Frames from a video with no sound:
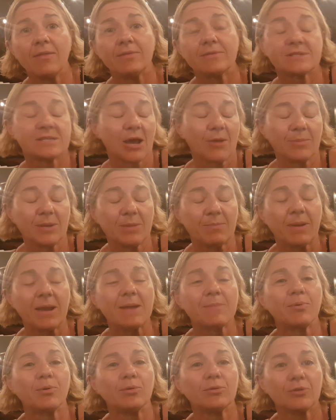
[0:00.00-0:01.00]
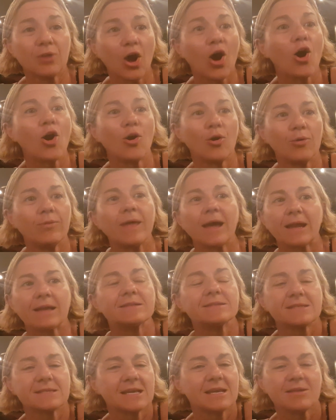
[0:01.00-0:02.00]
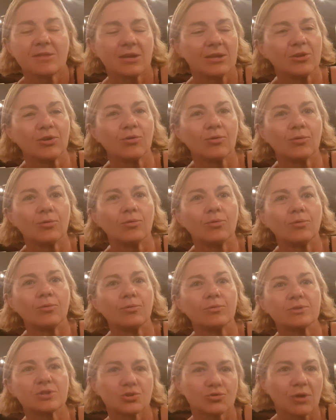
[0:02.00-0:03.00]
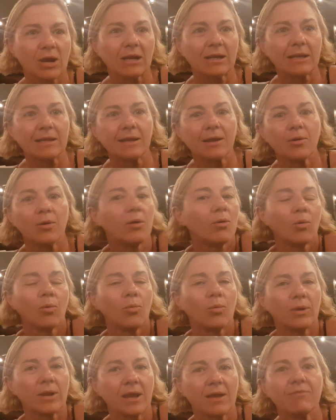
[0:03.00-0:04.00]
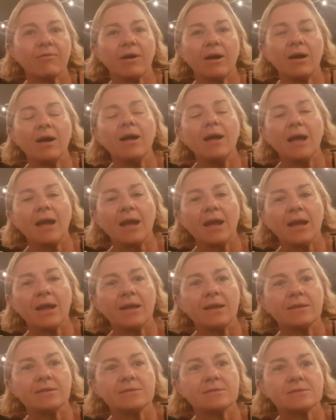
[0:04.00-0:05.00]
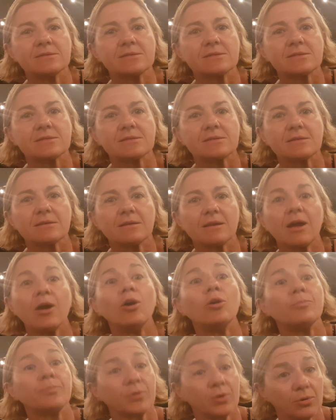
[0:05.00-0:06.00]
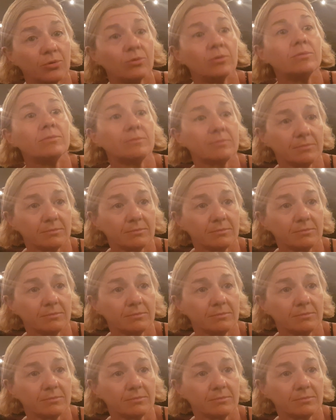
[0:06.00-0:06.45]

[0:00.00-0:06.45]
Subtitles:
so many people know, they can see that you're struggling or whatever, and help you,